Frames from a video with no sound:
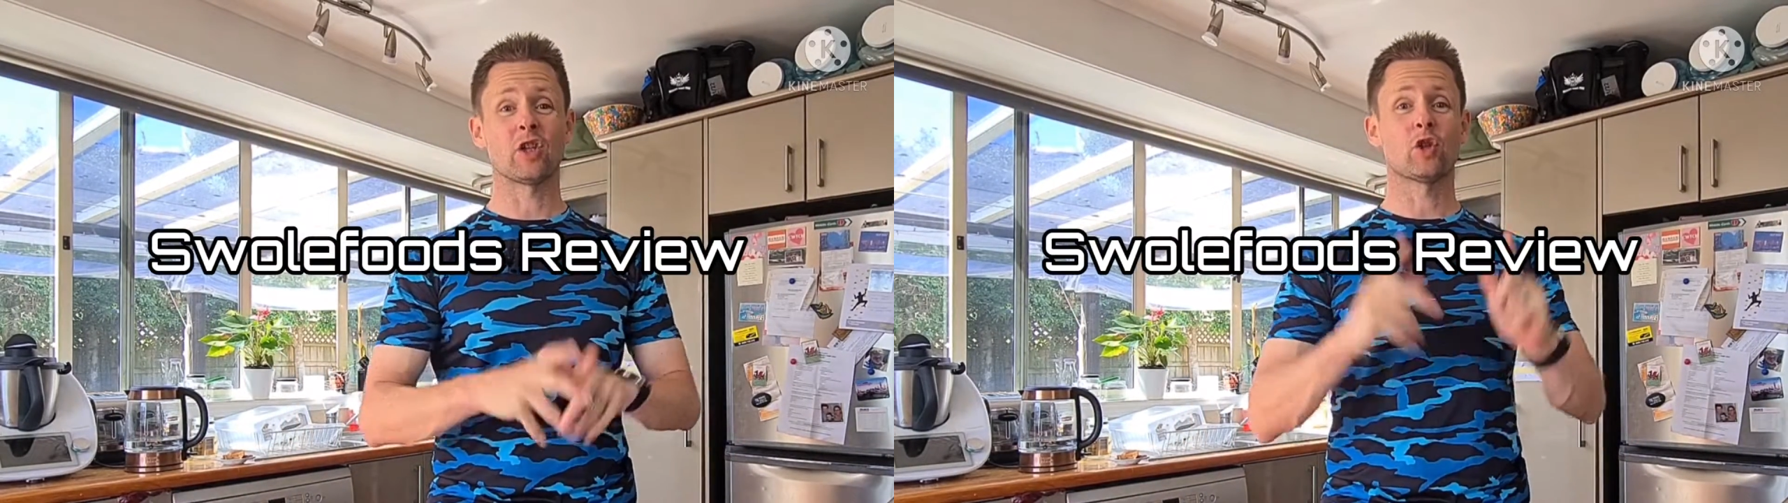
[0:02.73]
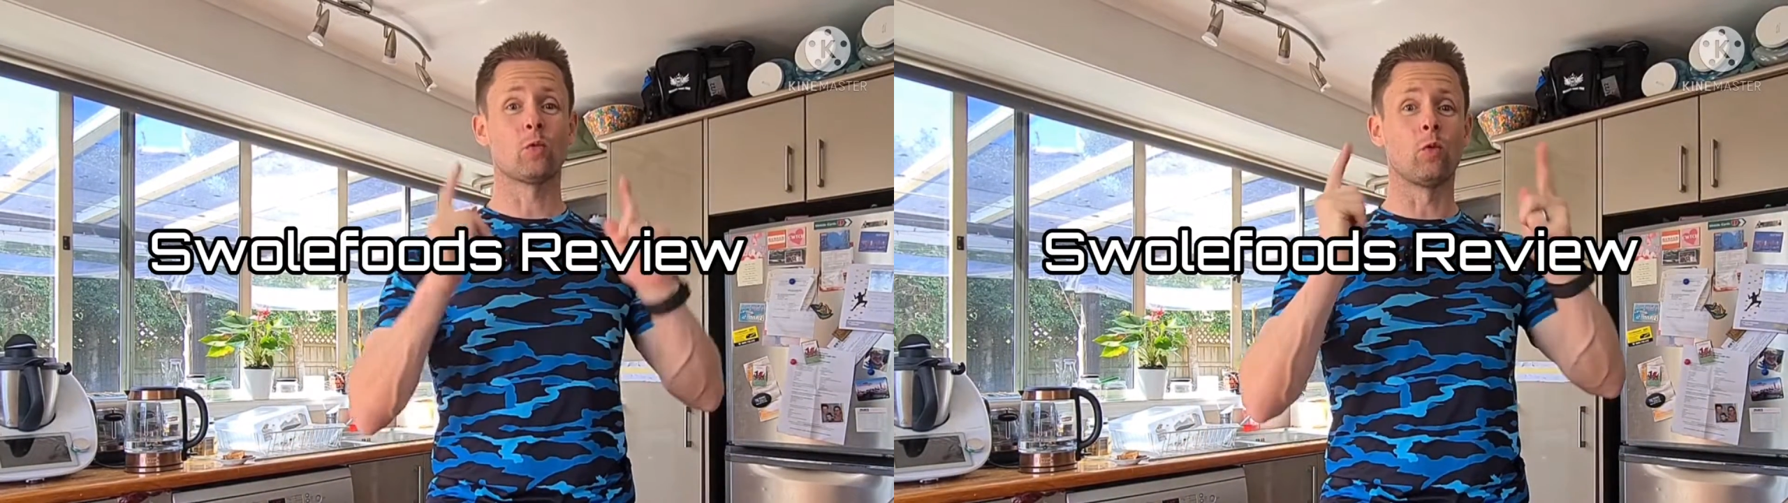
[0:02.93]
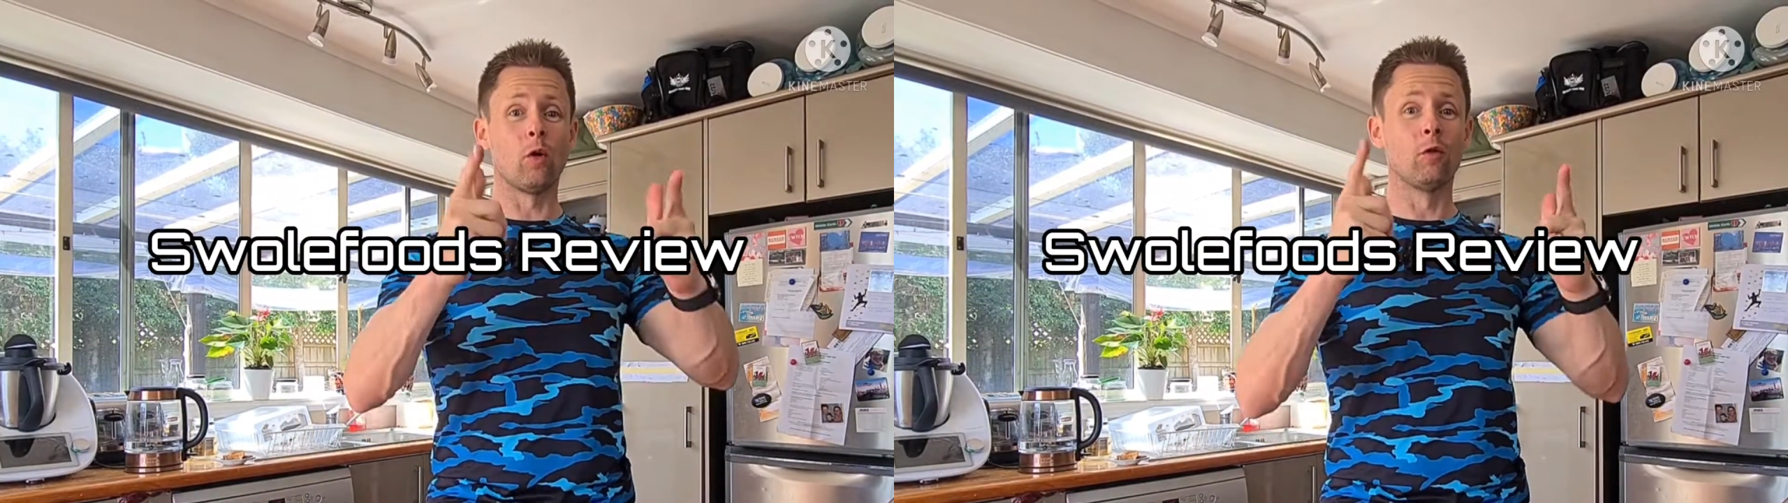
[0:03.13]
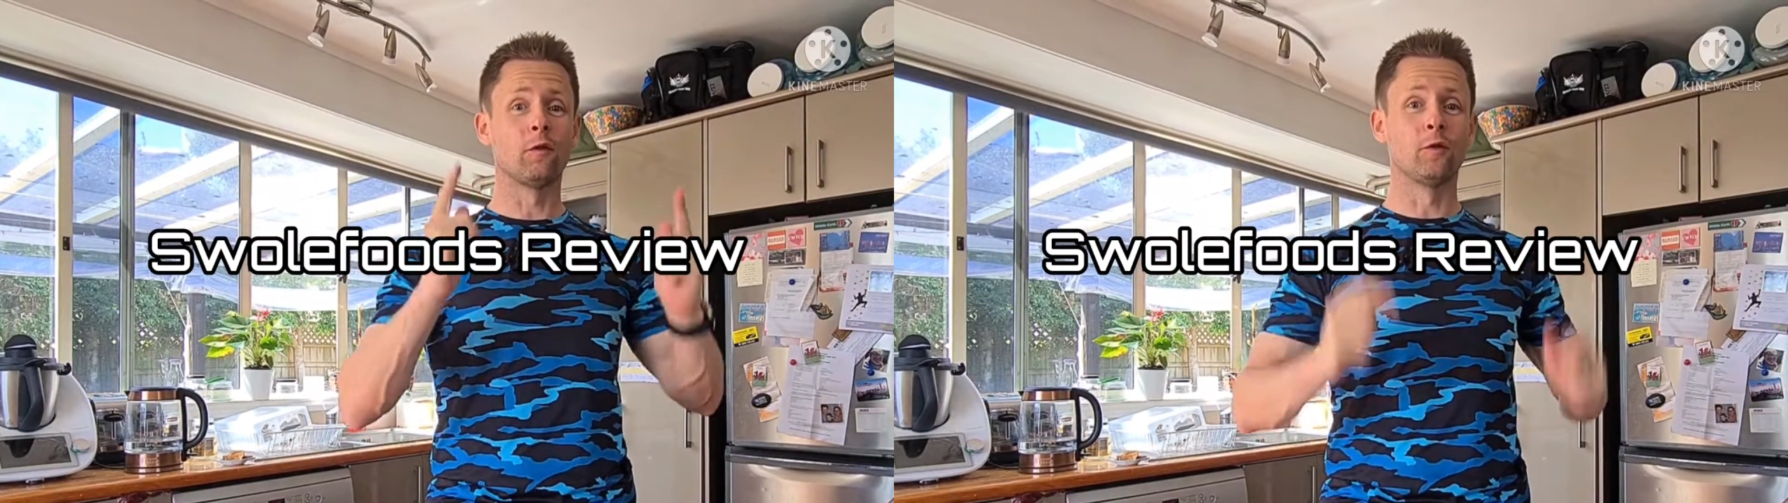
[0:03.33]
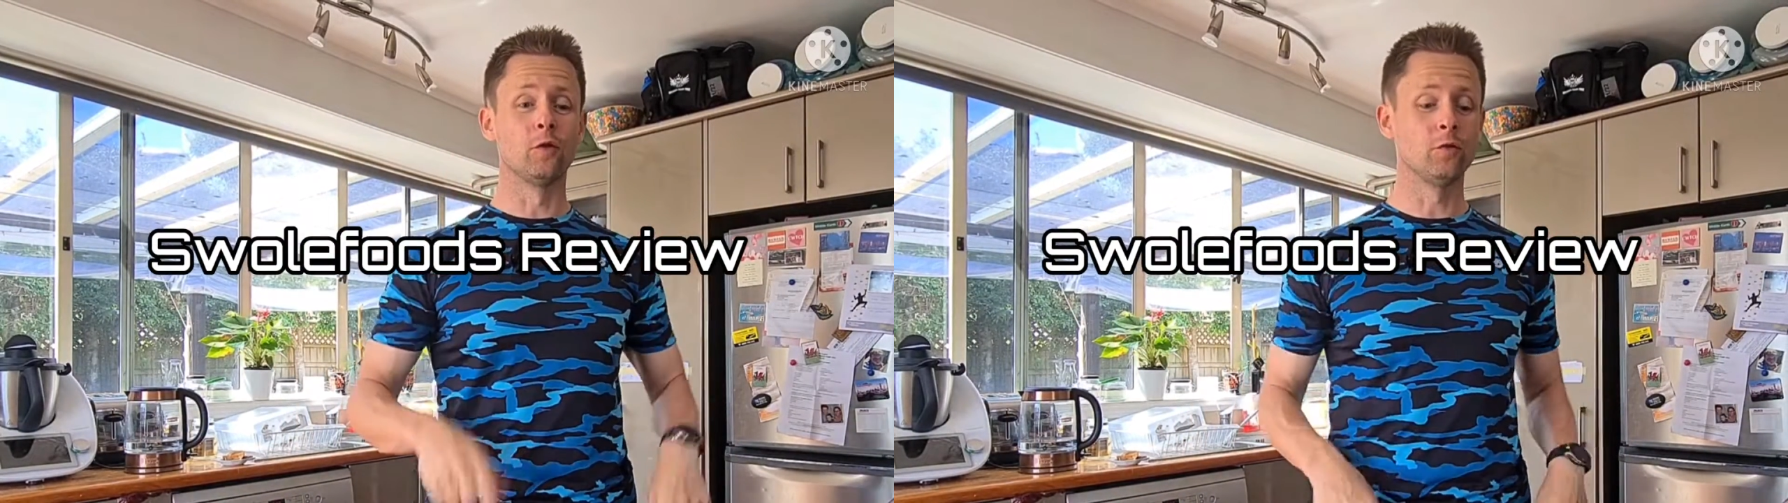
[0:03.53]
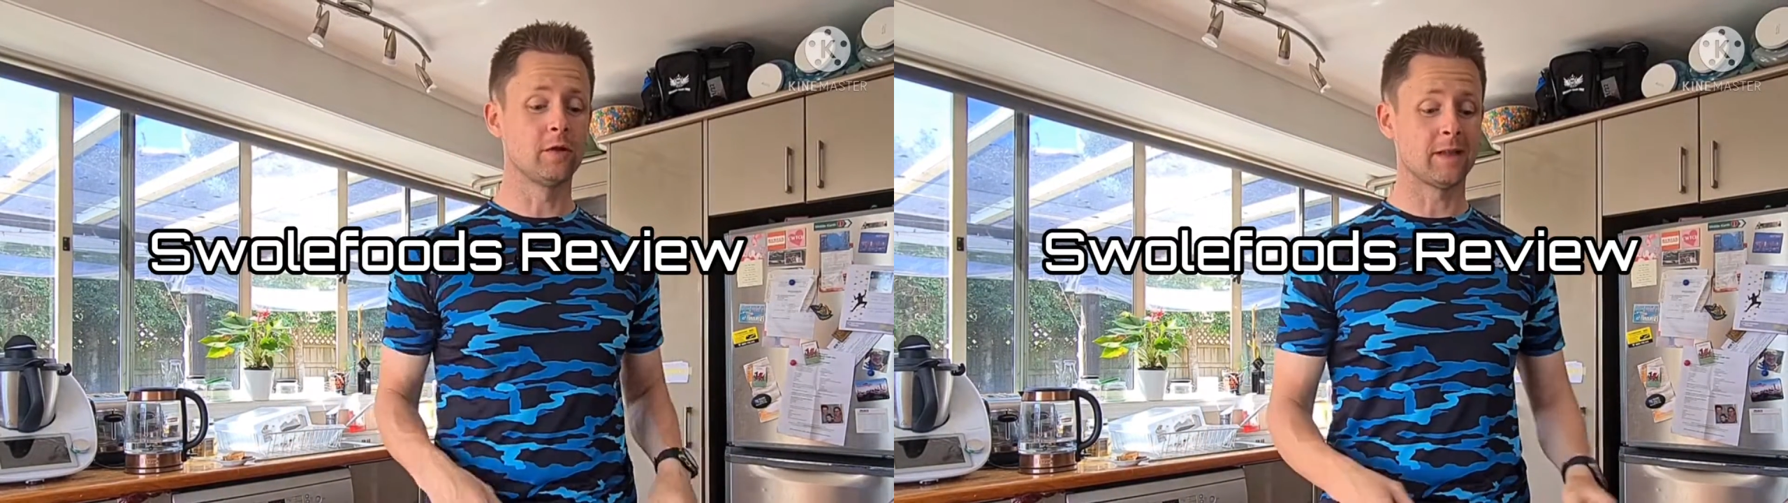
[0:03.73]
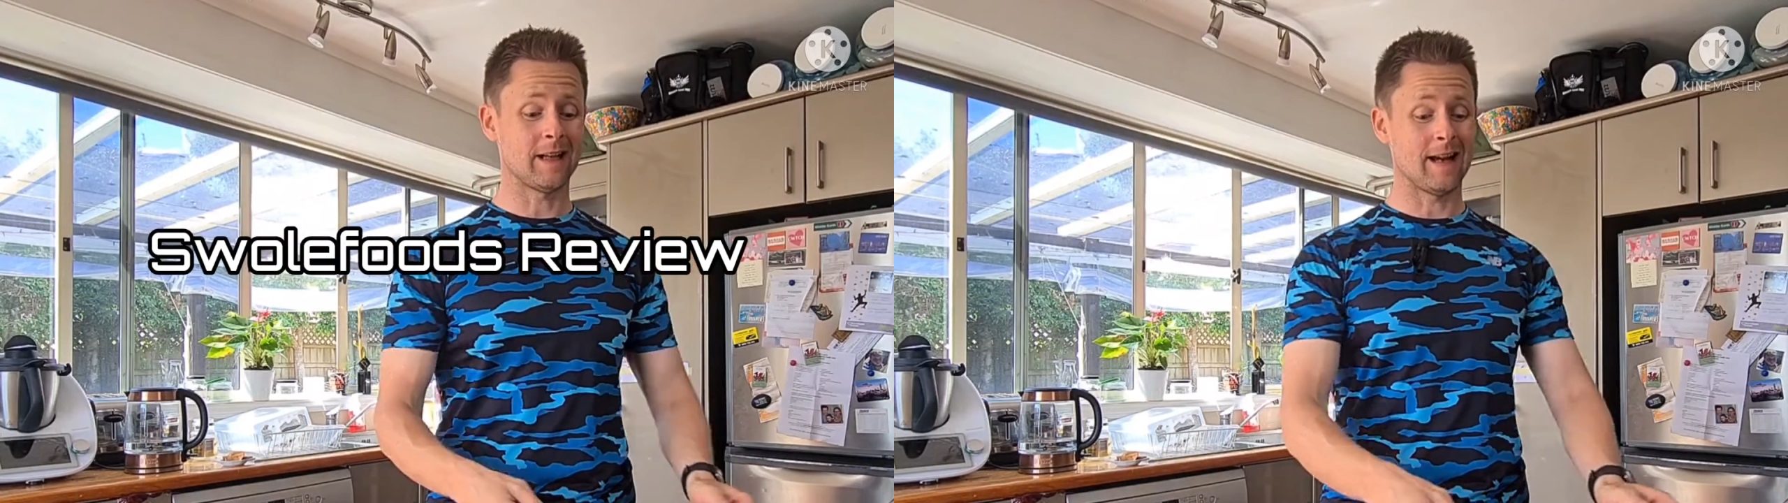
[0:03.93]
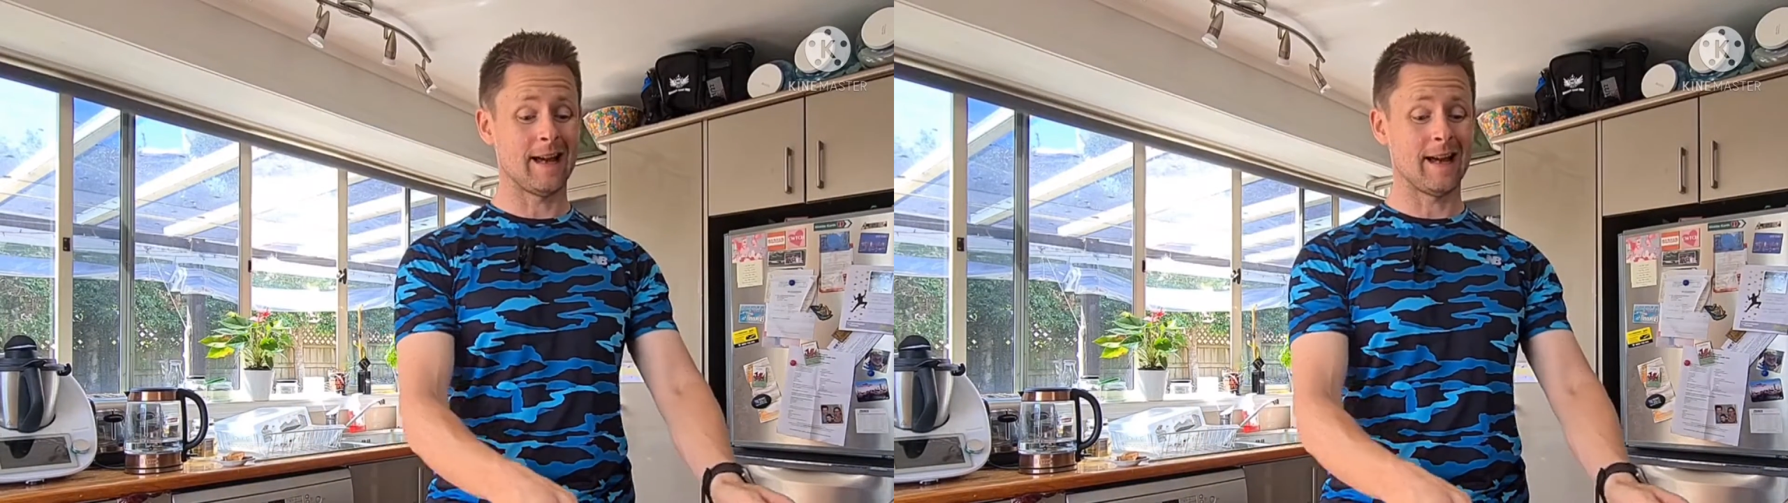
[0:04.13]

Swolefoods